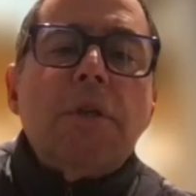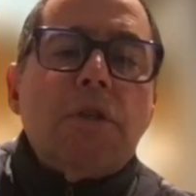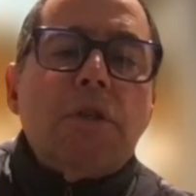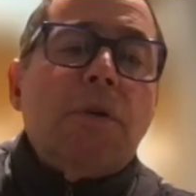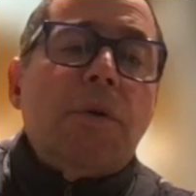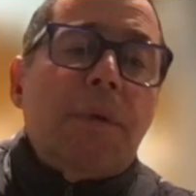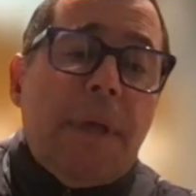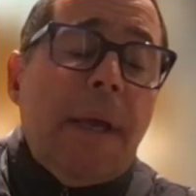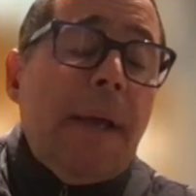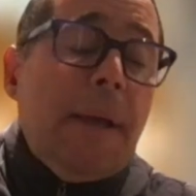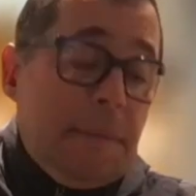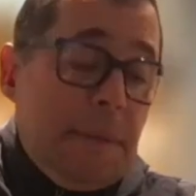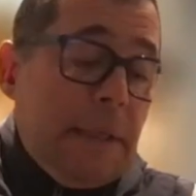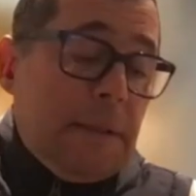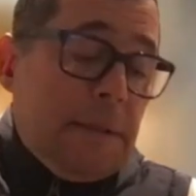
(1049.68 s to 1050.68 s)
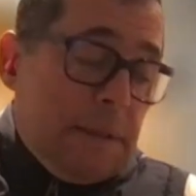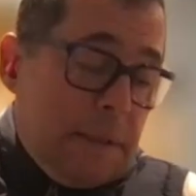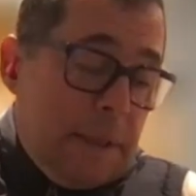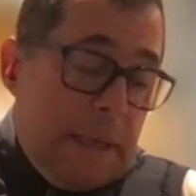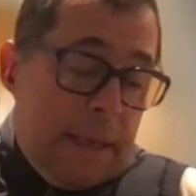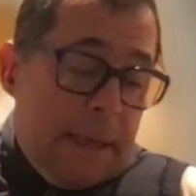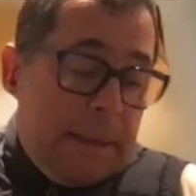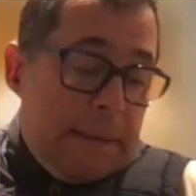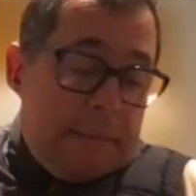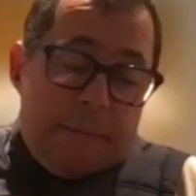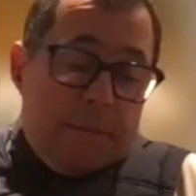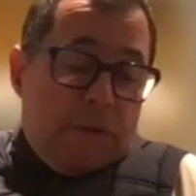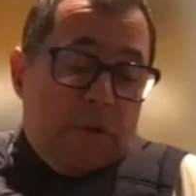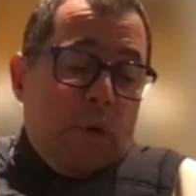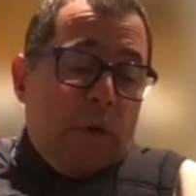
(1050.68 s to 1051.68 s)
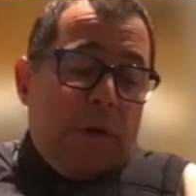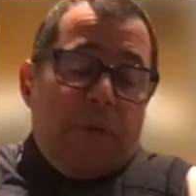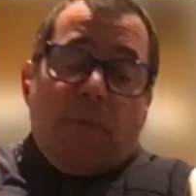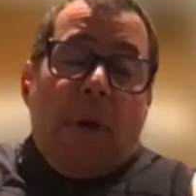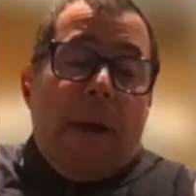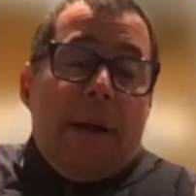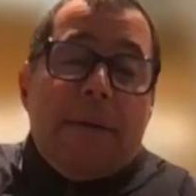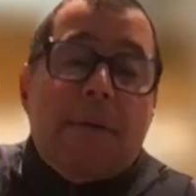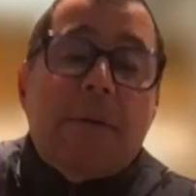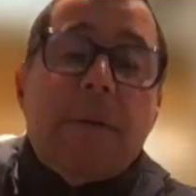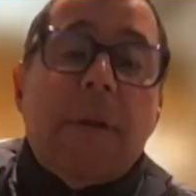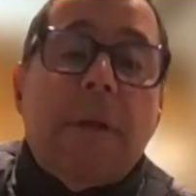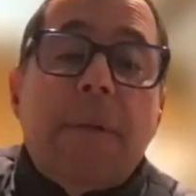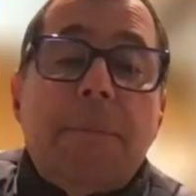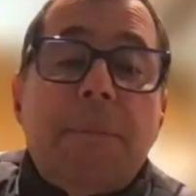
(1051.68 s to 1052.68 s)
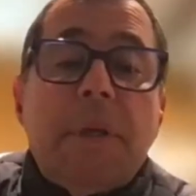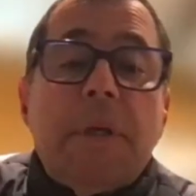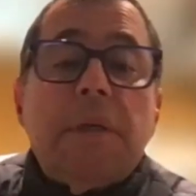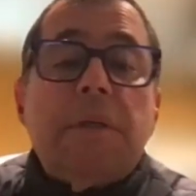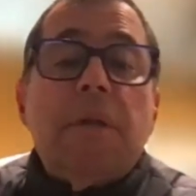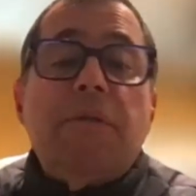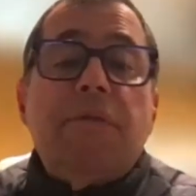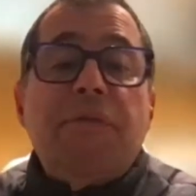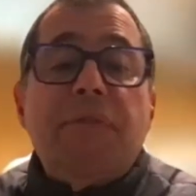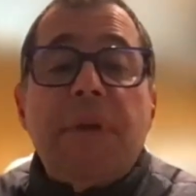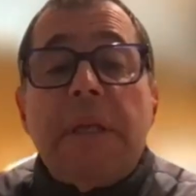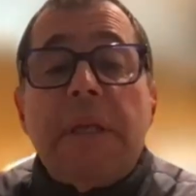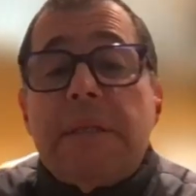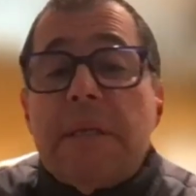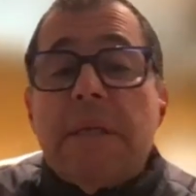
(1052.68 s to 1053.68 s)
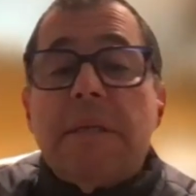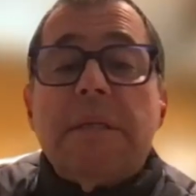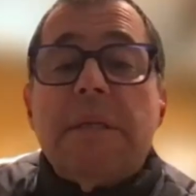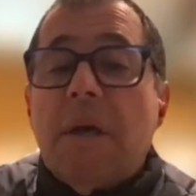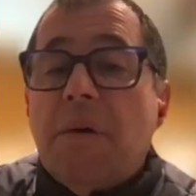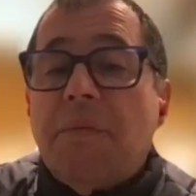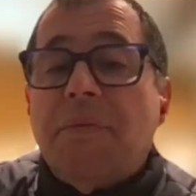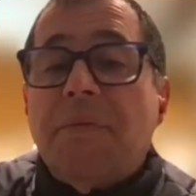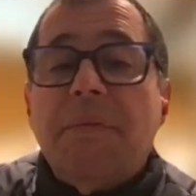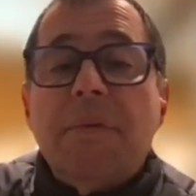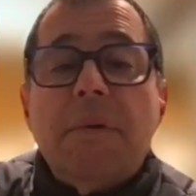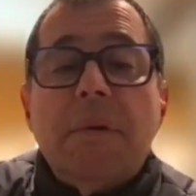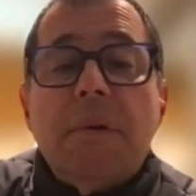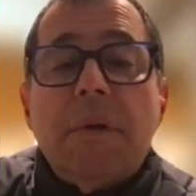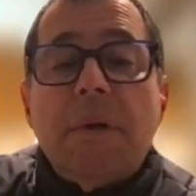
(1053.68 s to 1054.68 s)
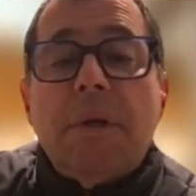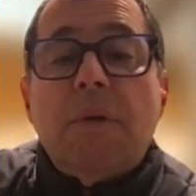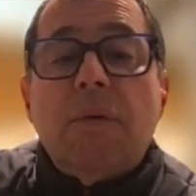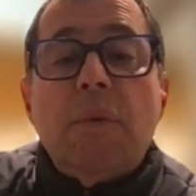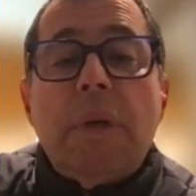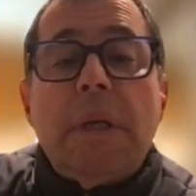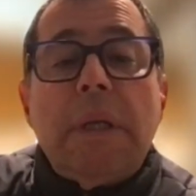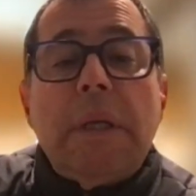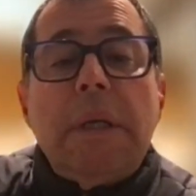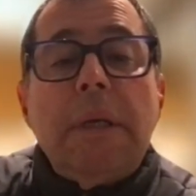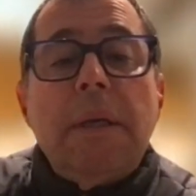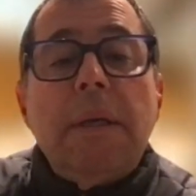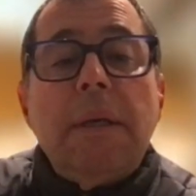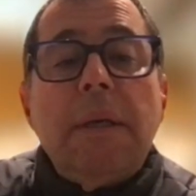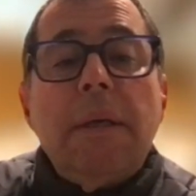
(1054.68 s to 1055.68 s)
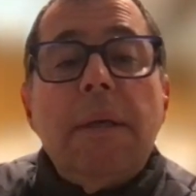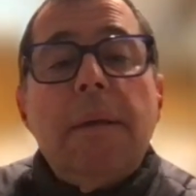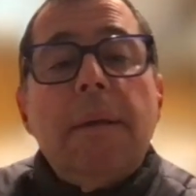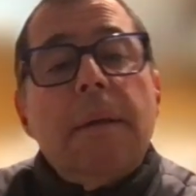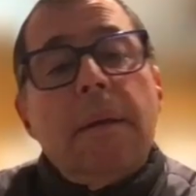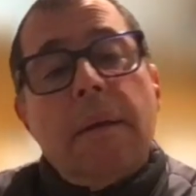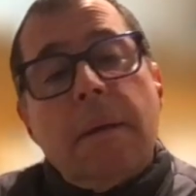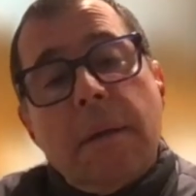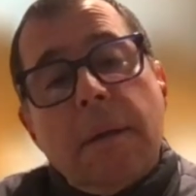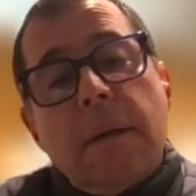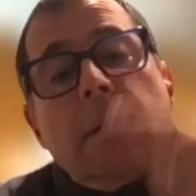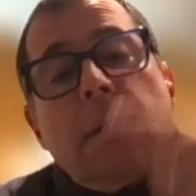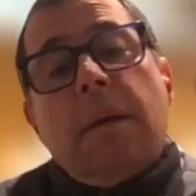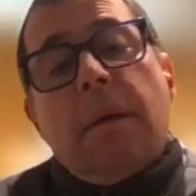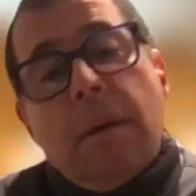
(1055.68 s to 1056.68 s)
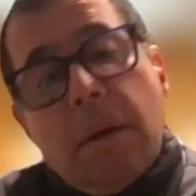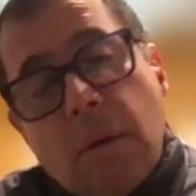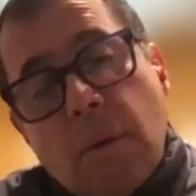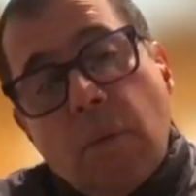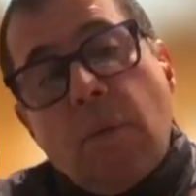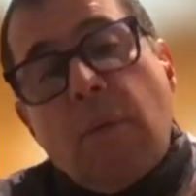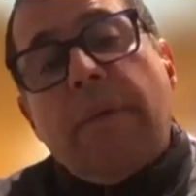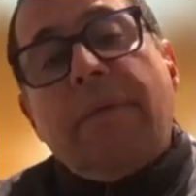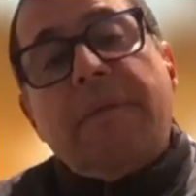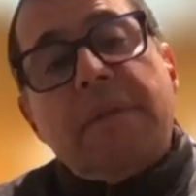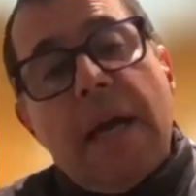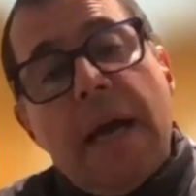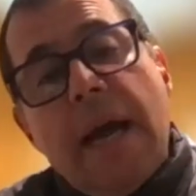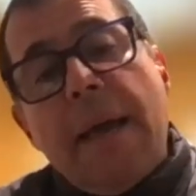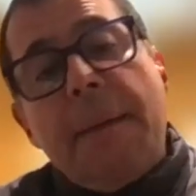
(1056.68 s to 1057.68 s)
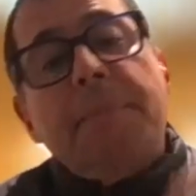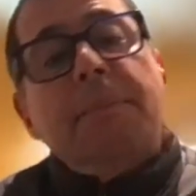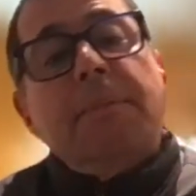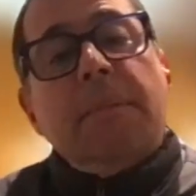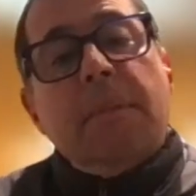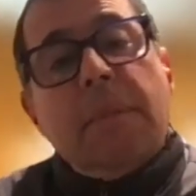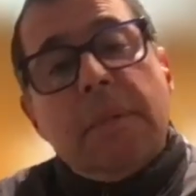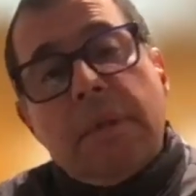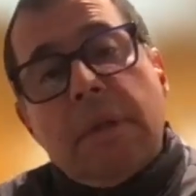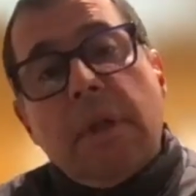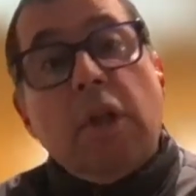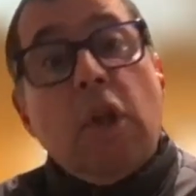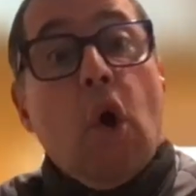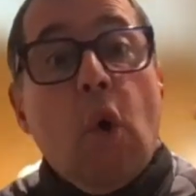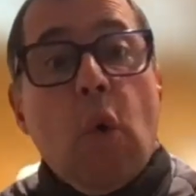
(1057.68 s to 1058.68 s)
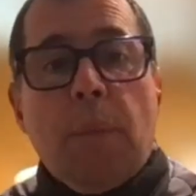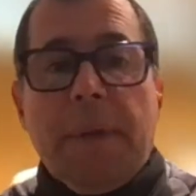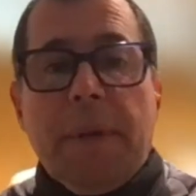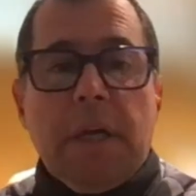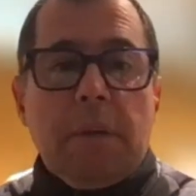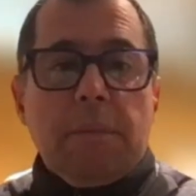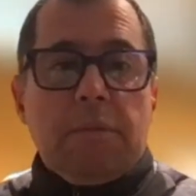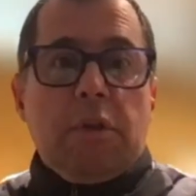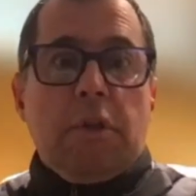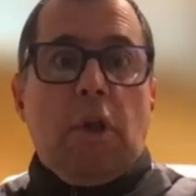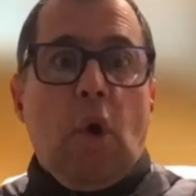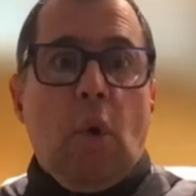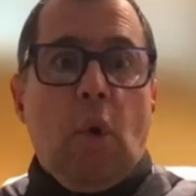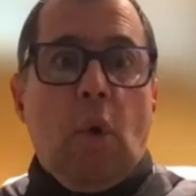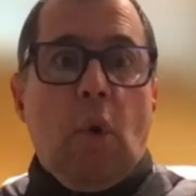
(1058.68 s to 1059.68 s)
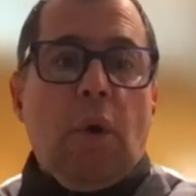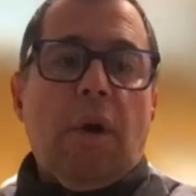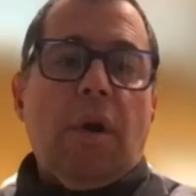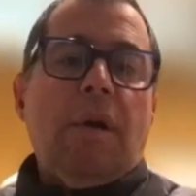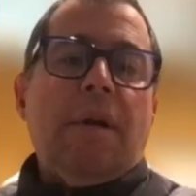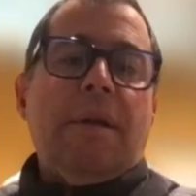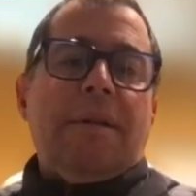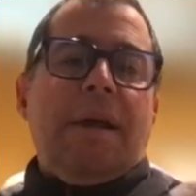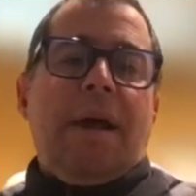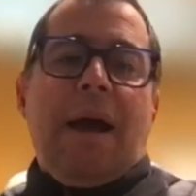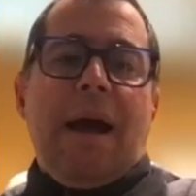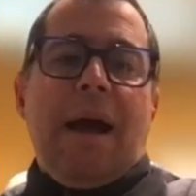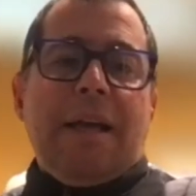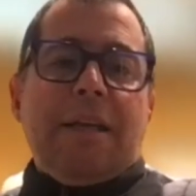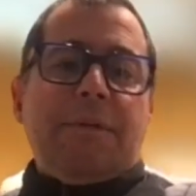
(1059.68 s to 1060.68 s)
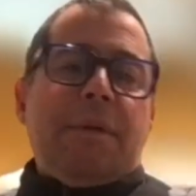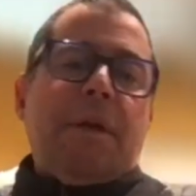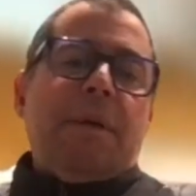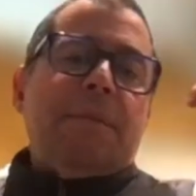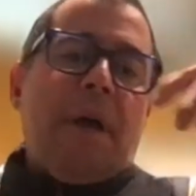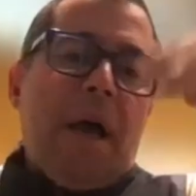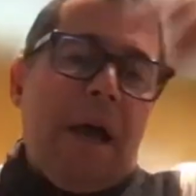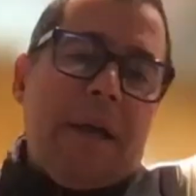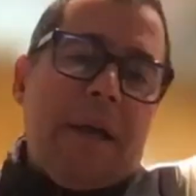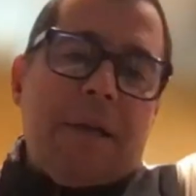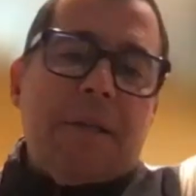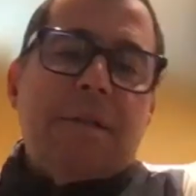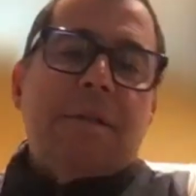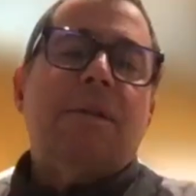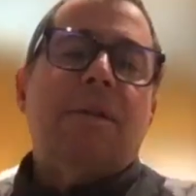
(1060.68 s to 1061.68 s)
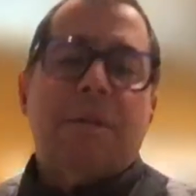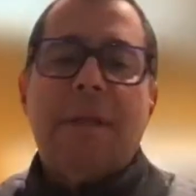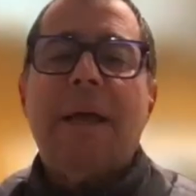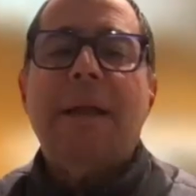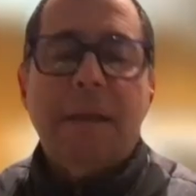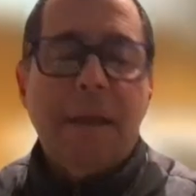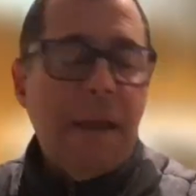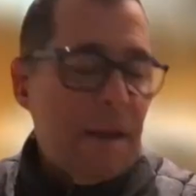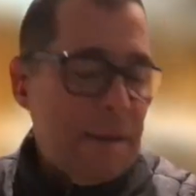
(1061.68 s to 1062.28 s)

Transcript: So yeah, that's totally right because it feeds itself. It really, with time, the low becomes lower and the highs become higher and all that. Yeah.